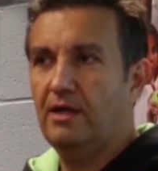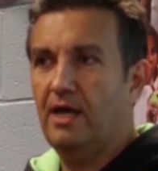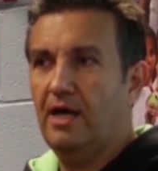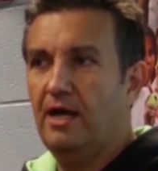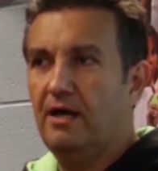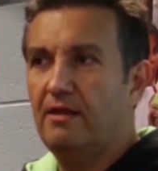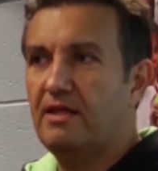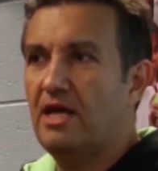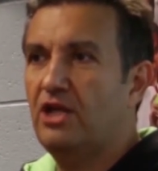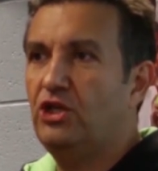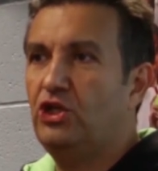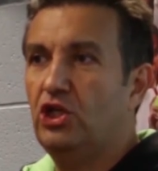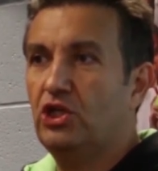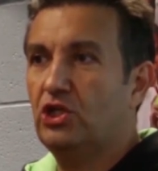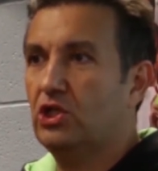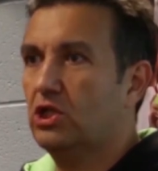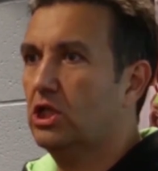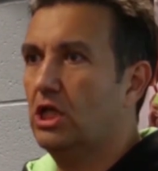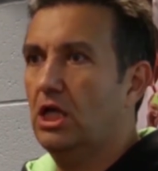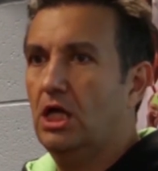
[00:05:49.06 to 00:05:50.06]
Yeah, they're
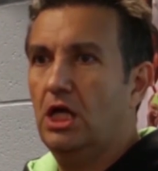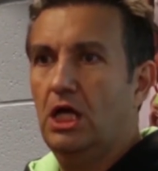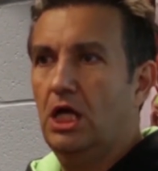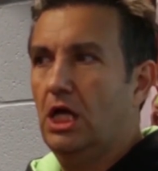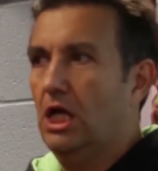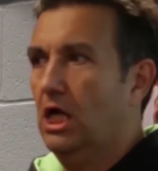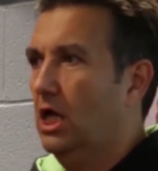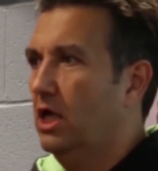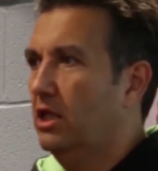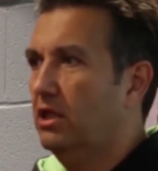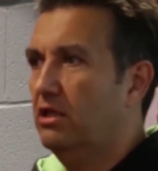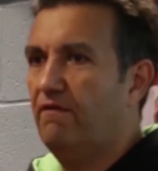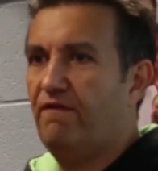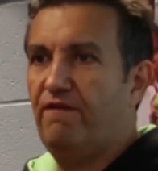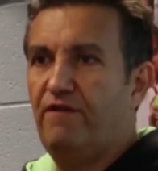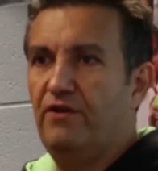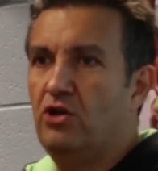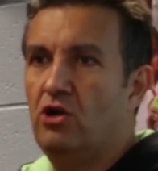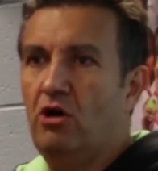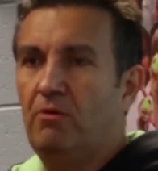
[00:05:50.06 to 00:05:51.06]
just the
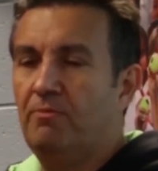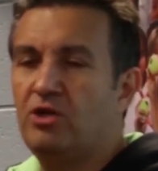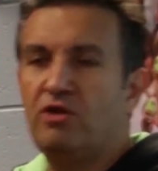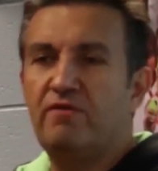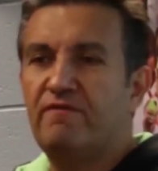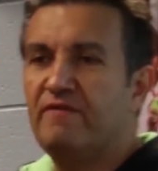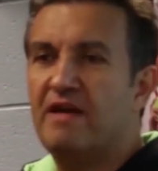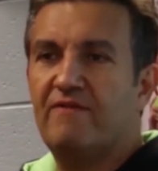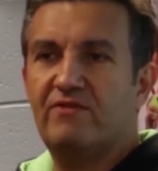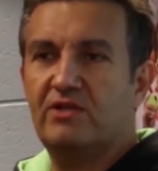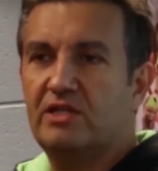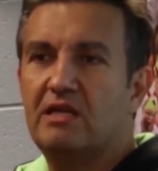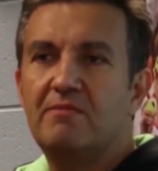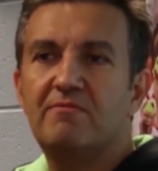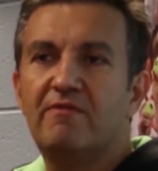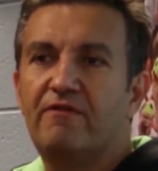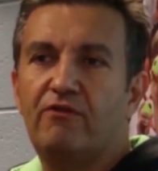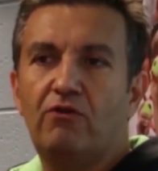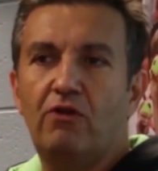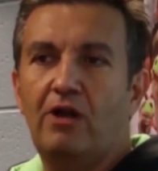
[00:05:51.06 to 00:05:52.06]
phenomenon you've never
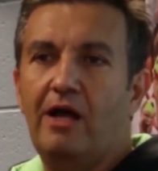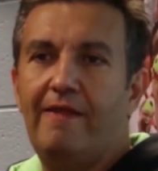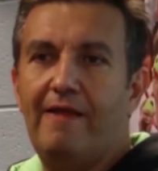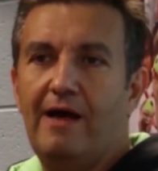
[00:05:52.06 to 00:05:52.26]
seen before